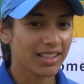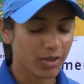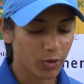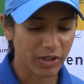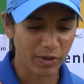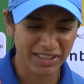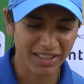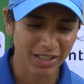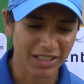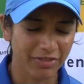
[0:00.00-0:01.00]
think T20 is
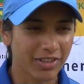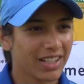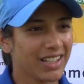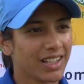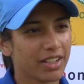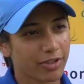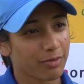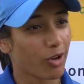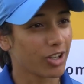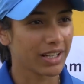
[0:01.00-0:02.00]
a
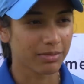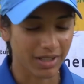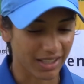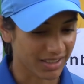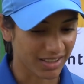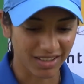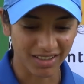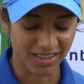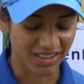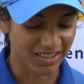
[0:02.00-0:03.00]
different ball game. I think
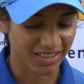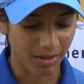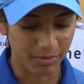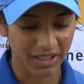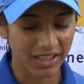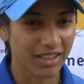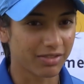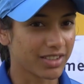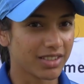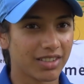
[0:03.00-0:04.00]
it's completely
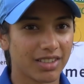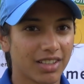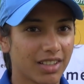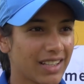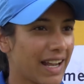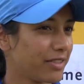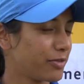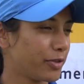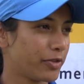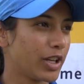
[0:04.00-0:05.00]
different than
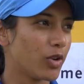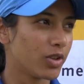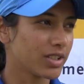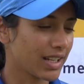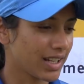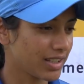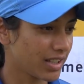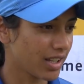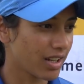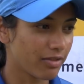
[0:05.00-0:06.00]
50 overs, and I
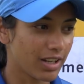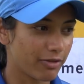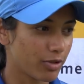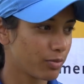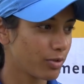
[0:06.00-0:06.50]
think we'll have to